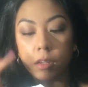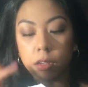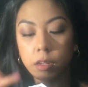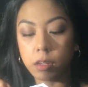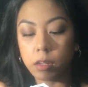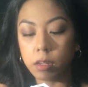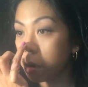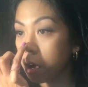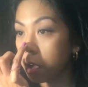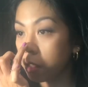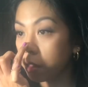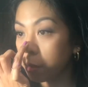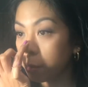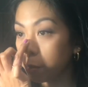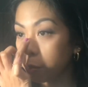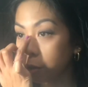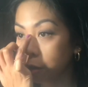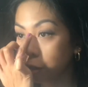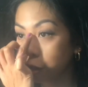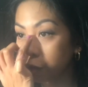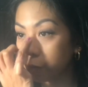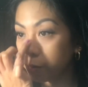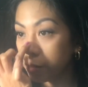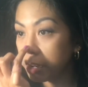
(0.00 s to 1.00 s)
On the
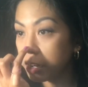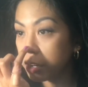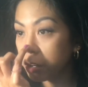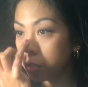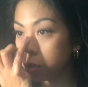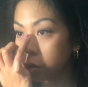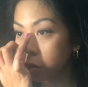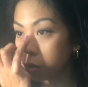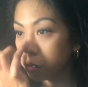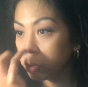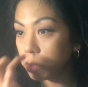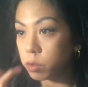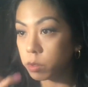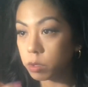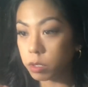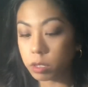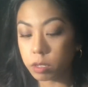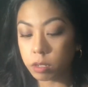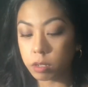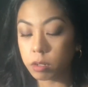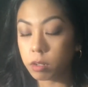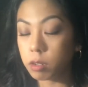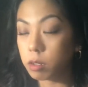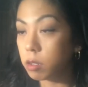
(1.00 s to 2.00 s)
bridge of my
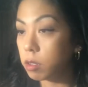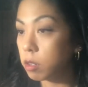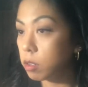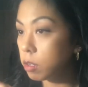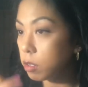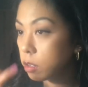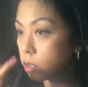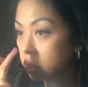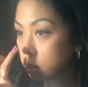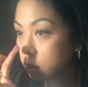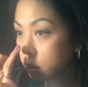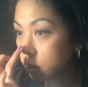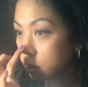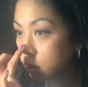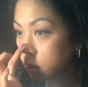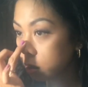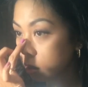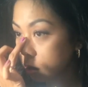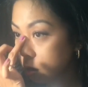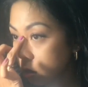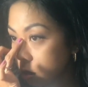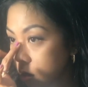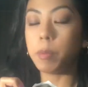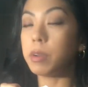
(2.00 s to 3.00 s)
nose.
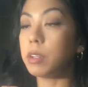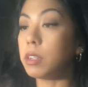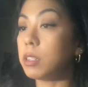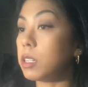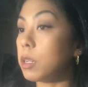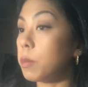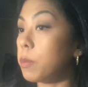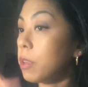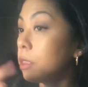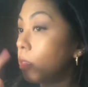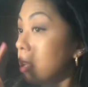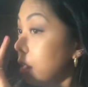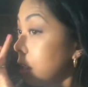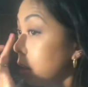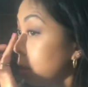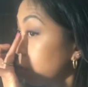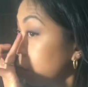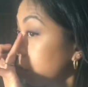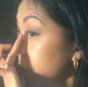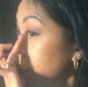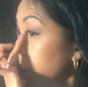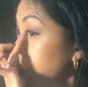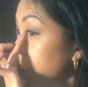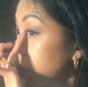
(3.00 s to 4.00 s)
Put some on the inner
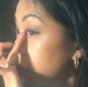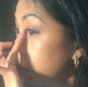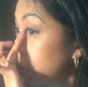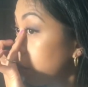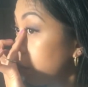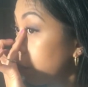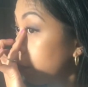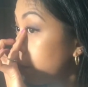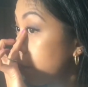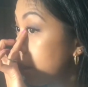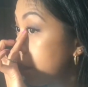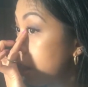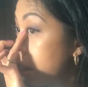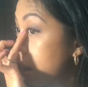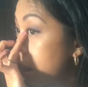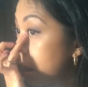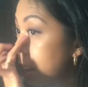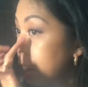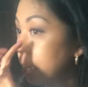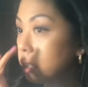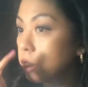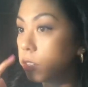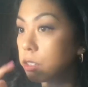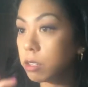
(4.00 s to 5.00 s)
corner of my
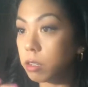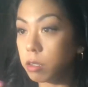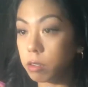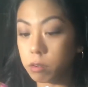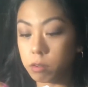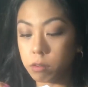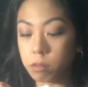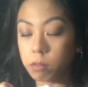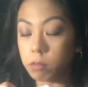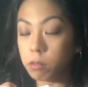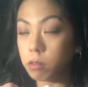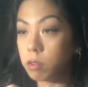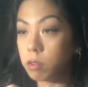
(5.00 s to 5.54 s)
eye too.